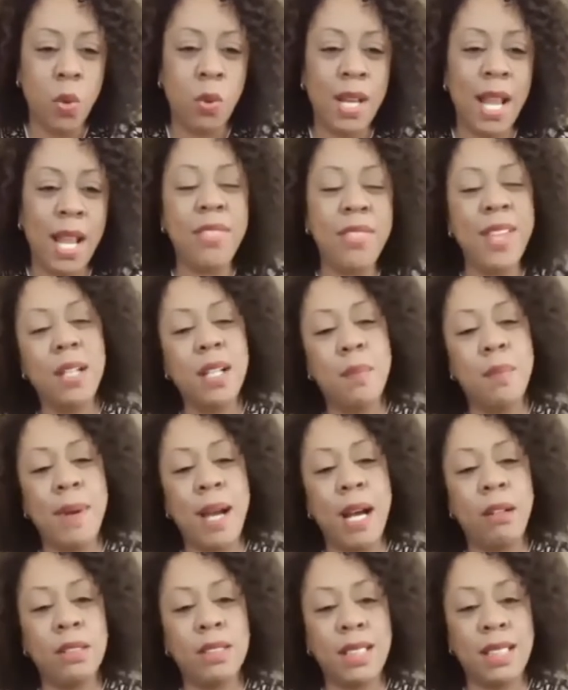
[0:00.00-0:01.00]
When I think
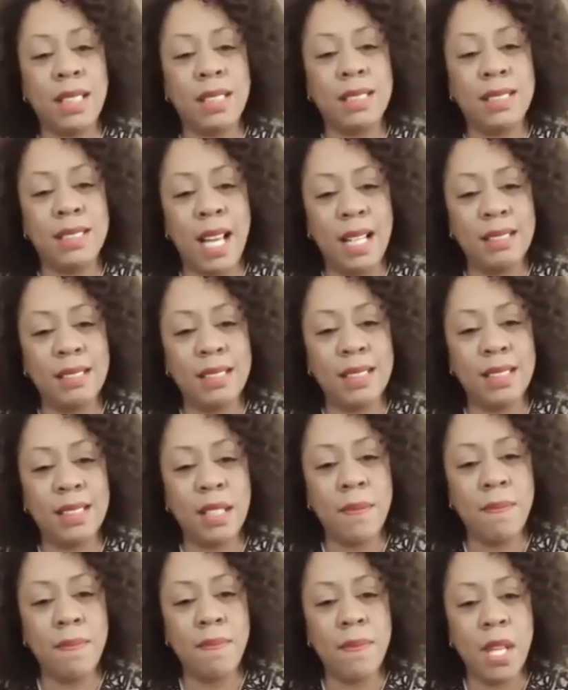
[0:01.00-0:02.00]
about
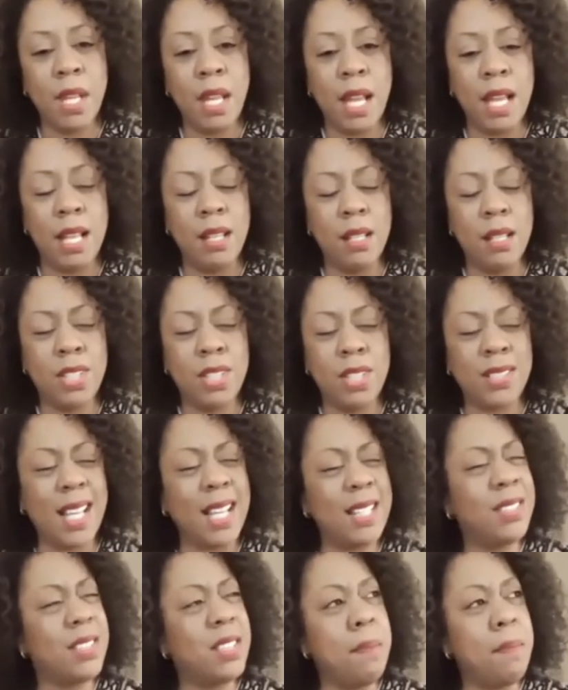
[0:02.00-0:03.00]
success, and
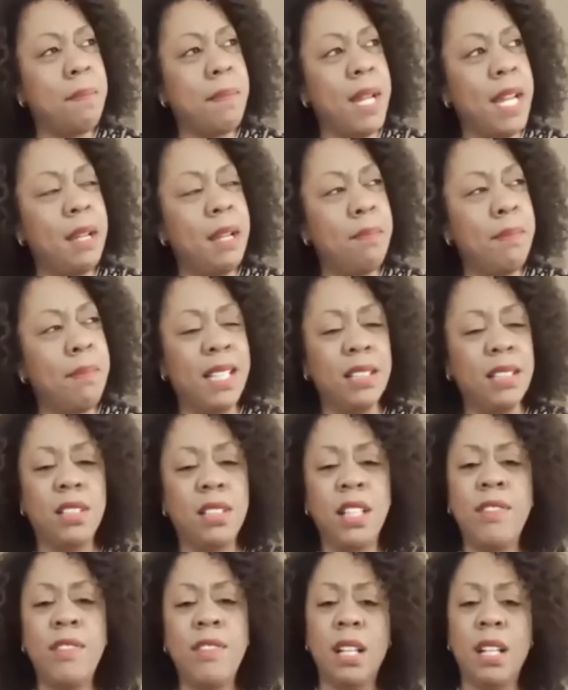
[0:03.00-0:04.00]
success to me means
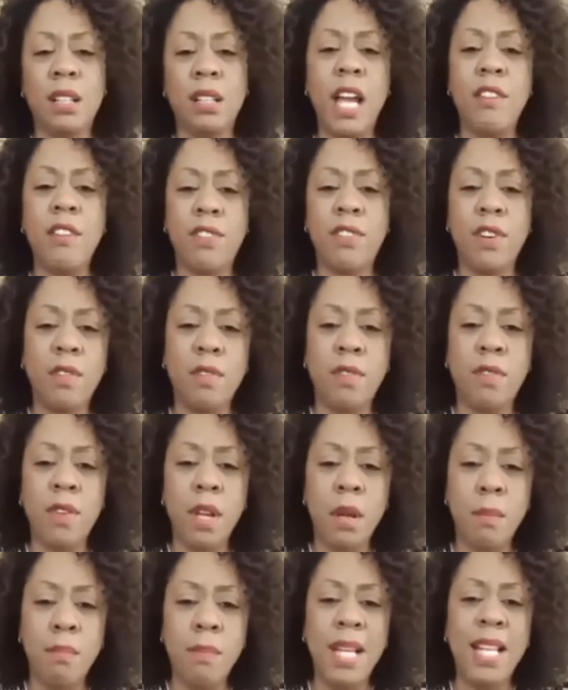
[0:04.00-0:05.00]
living a life of
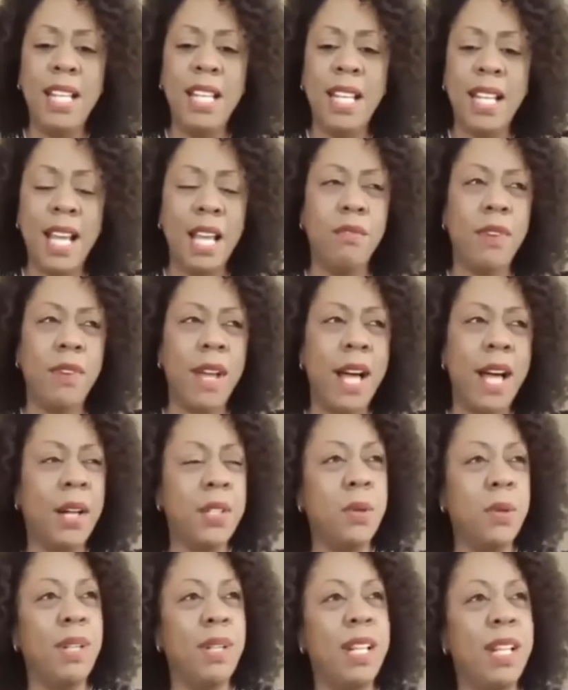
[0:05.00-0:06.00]
meaning and value.